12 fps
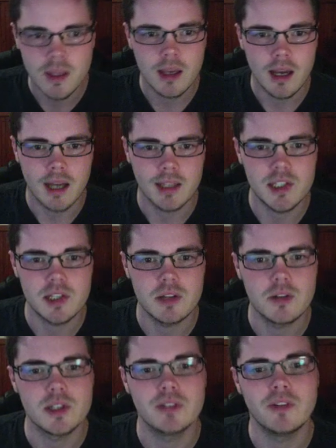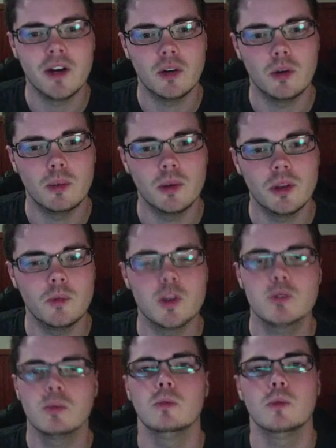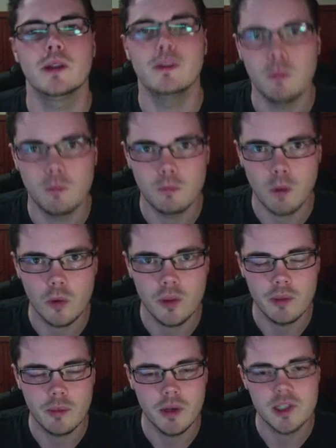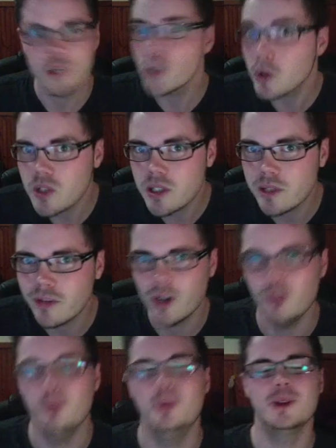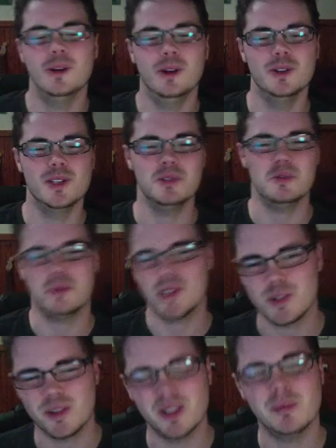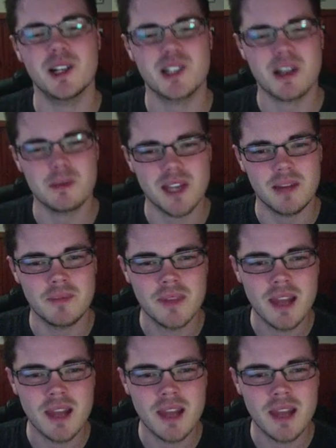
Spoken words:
unless you use a Divine Orb on them, which will re-roll the mod. So don't use a Divine Orb on your old Silver Branch when the patch comes out.